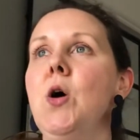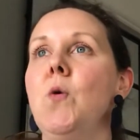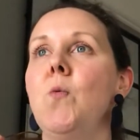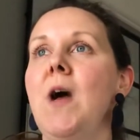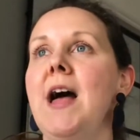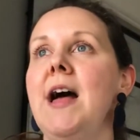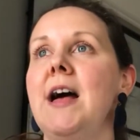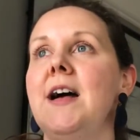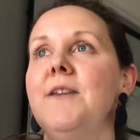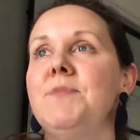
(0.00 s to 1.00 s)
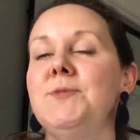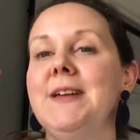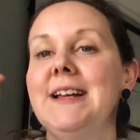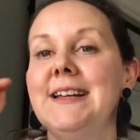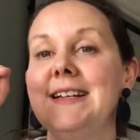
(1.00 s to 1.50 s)
where
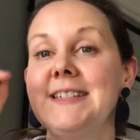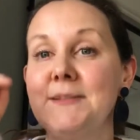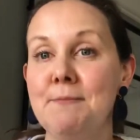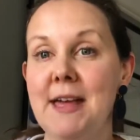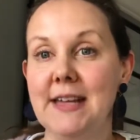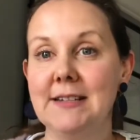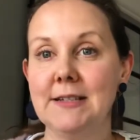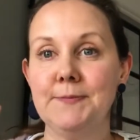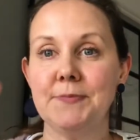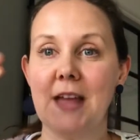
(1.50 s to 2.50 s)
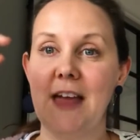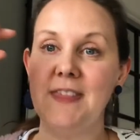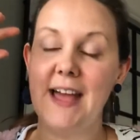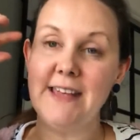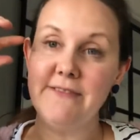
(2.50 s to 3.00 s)
between clicking submit and
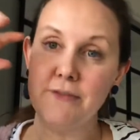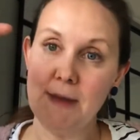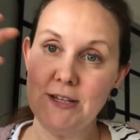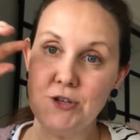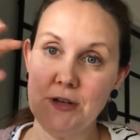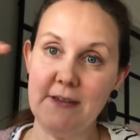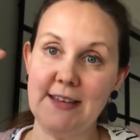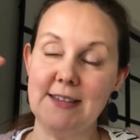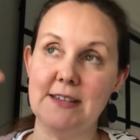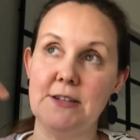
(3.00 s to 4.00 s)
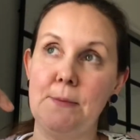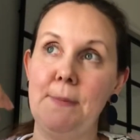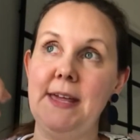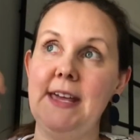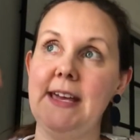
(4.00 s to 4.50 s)
that information you've entered
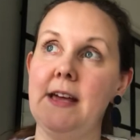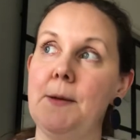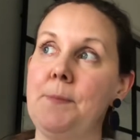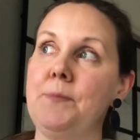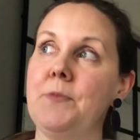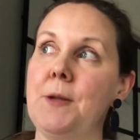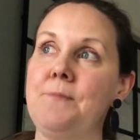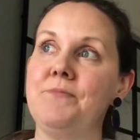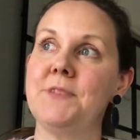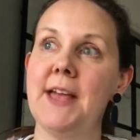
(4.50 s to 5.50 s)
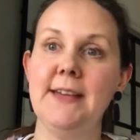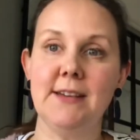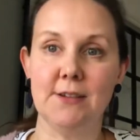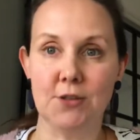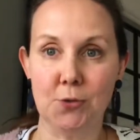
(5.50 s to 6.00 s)
being
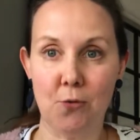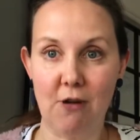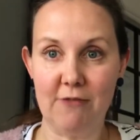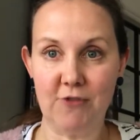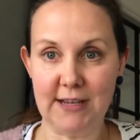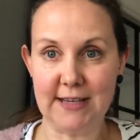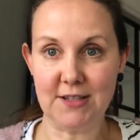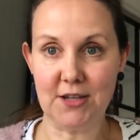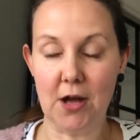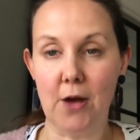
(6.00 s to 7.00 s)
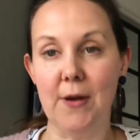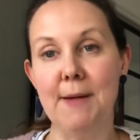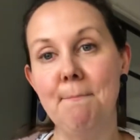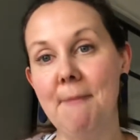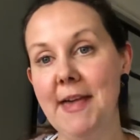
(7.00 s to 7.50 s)
taken to wherever it needs to go.
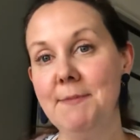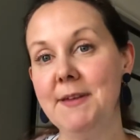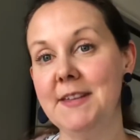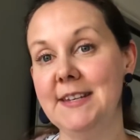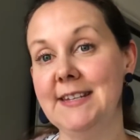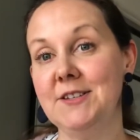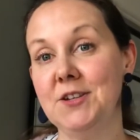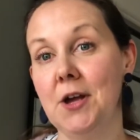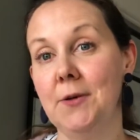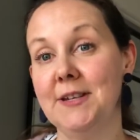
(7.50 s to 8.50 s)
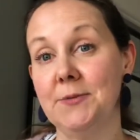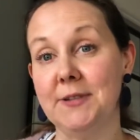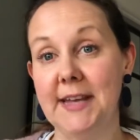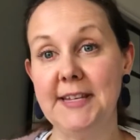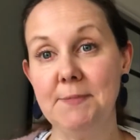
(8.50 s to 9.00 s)
It may be that it needs to go into a
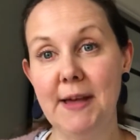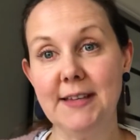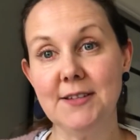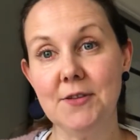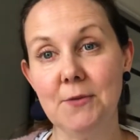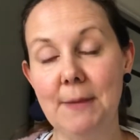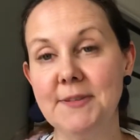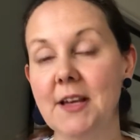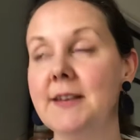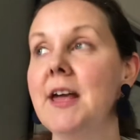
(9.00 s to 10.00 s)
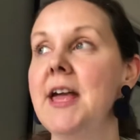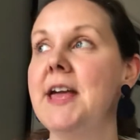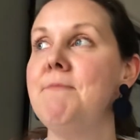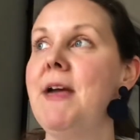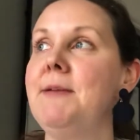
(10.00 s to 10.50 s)
database on the website.
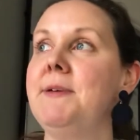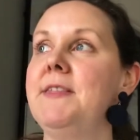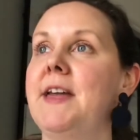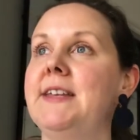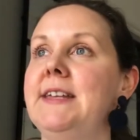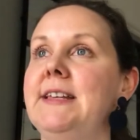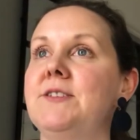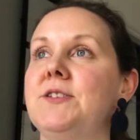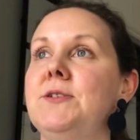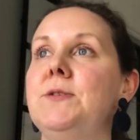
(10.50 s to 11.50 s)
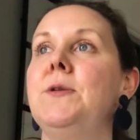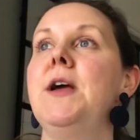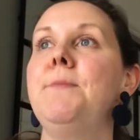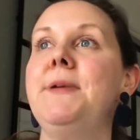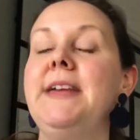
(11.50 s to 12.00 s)
It may be that it needs to
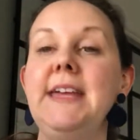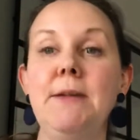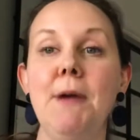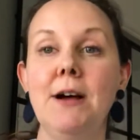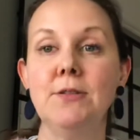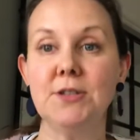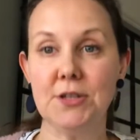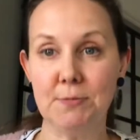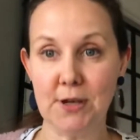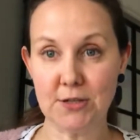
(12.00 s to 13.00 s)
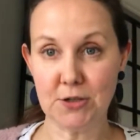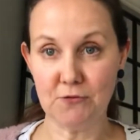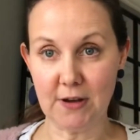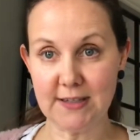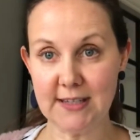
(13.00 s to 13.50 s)
be emailed to the person who
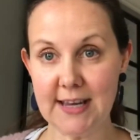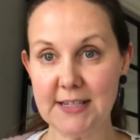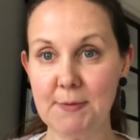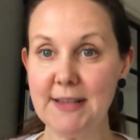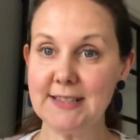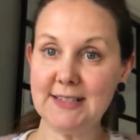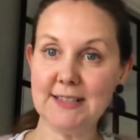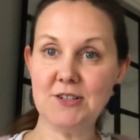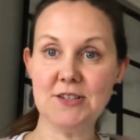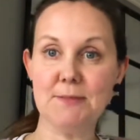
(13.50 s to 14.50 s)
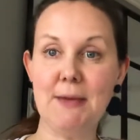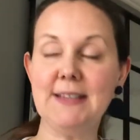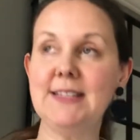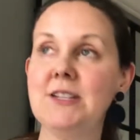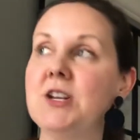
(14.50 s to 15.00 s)
runs the database because it's just a
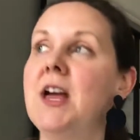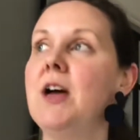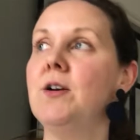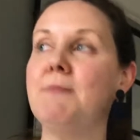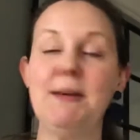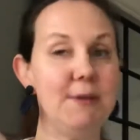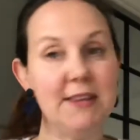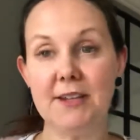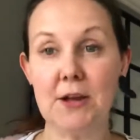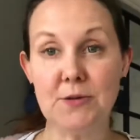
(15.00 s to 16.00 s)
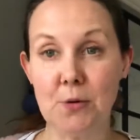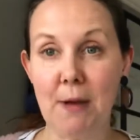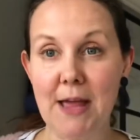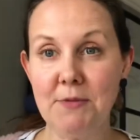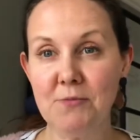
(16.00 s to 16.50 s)
message. Maybe that it goes to a
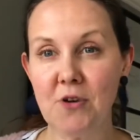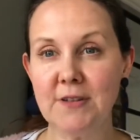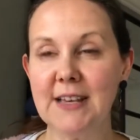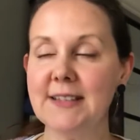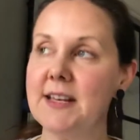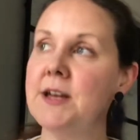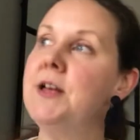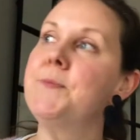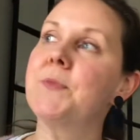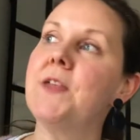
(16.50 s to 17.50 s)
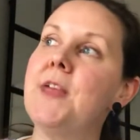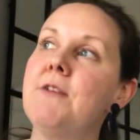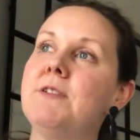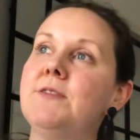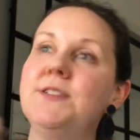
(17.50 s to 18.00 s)
payment processor. There
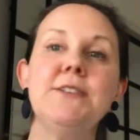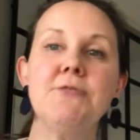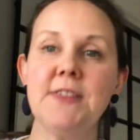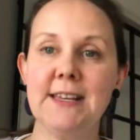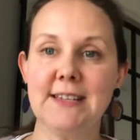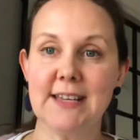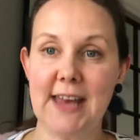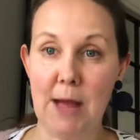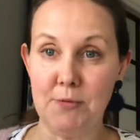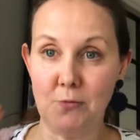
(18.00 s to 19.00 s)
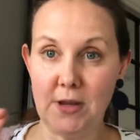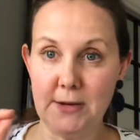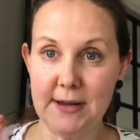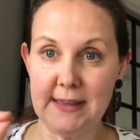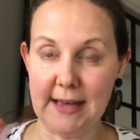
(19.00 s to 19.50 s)
are different things that can happen when you
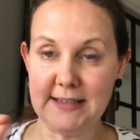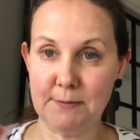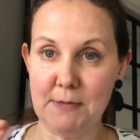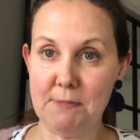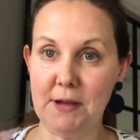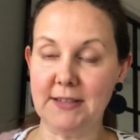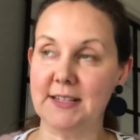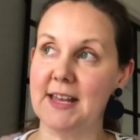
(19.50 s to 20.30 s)
hit that submit button.